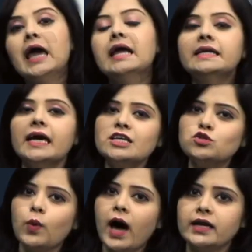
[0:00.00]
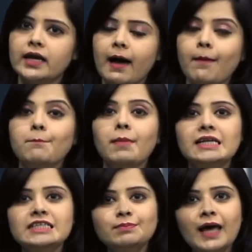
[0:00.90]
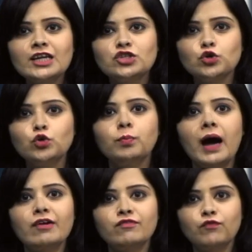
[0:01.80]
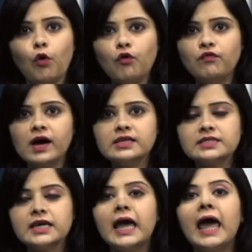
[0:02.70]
In case 1, multiply 2 by 4 first